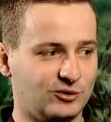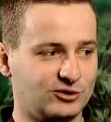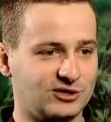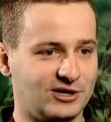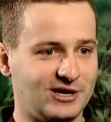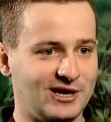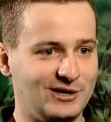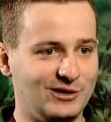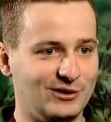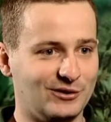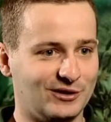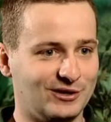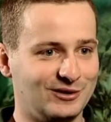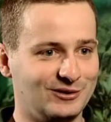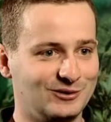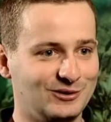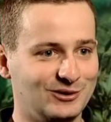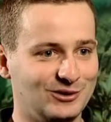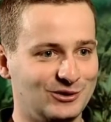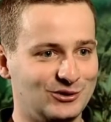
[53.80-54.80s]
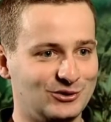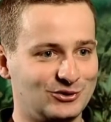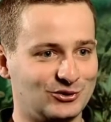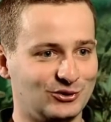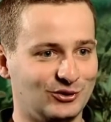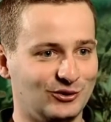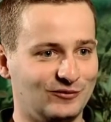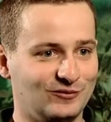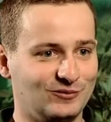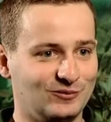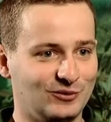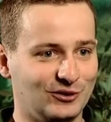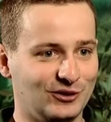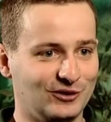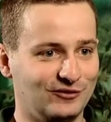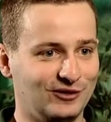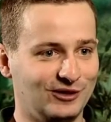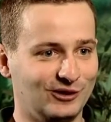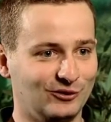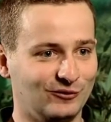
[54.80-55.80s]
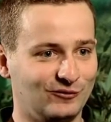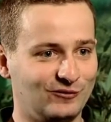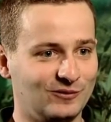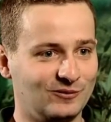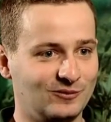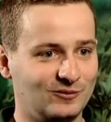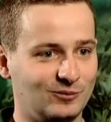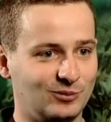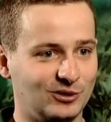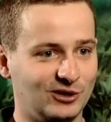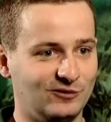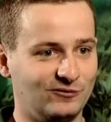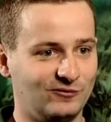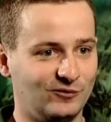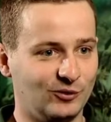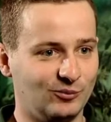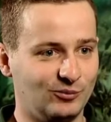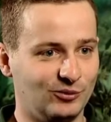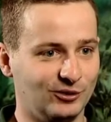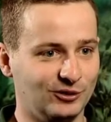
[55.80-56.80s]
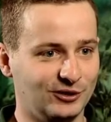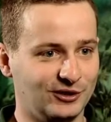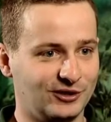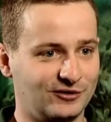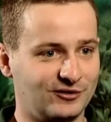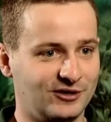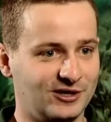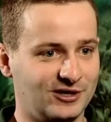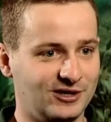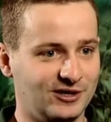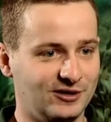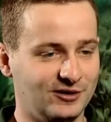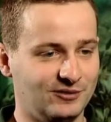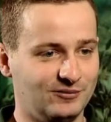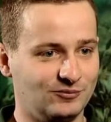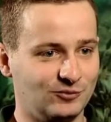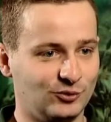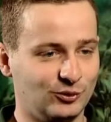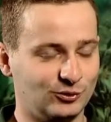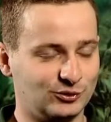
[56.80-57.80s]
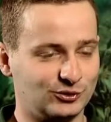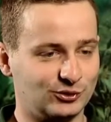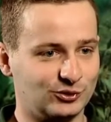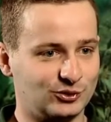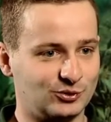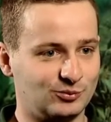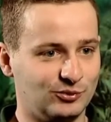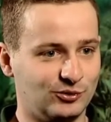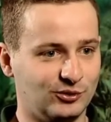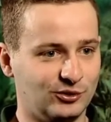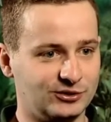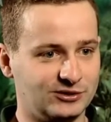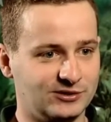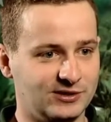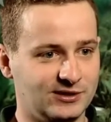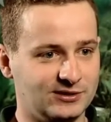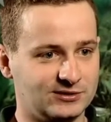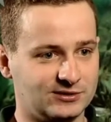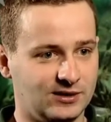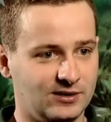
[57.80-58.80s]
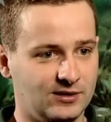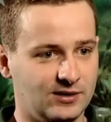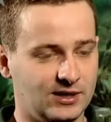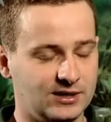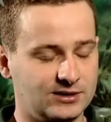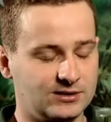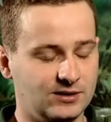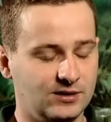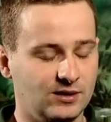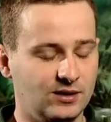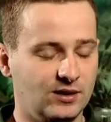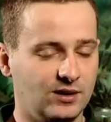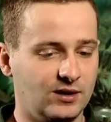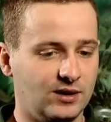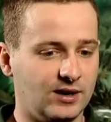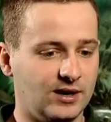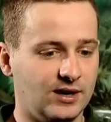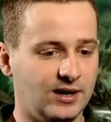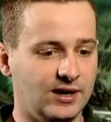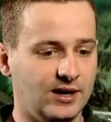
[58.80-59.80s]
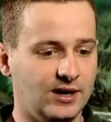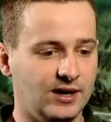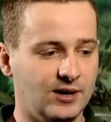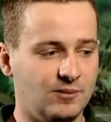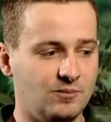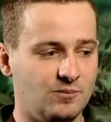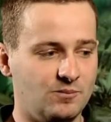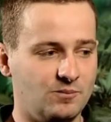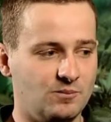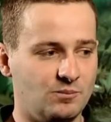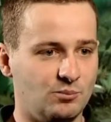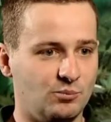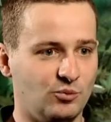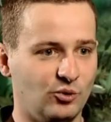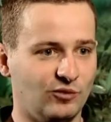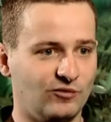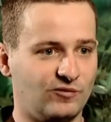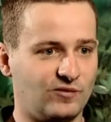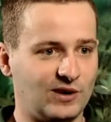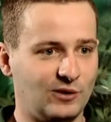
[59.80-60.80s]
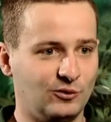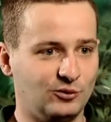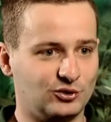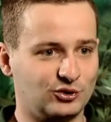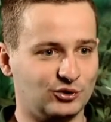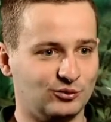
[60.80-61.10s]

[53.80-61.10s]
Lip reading: much like any other sort of boy, I really loved playing football and cricket and all sort of sports and things like that. But found